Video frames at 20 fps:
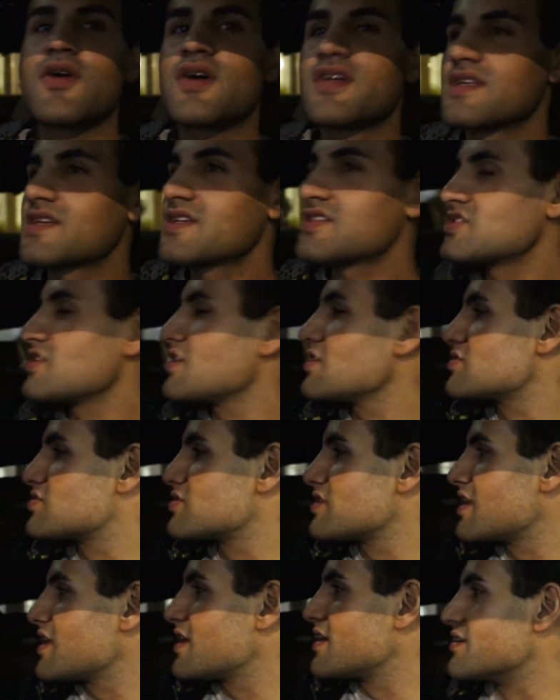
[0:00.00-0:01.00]
I think it's
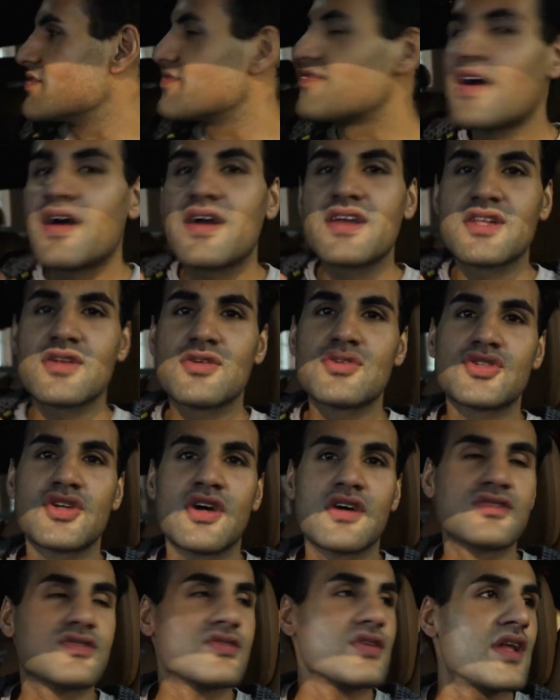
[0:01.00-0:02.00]
Chancery Lane. Farringdon or
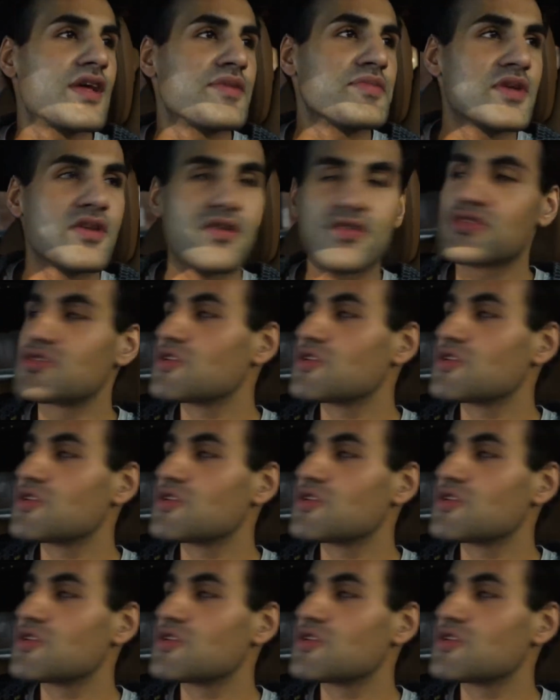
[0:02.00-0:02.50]
Chancery Lane, we're not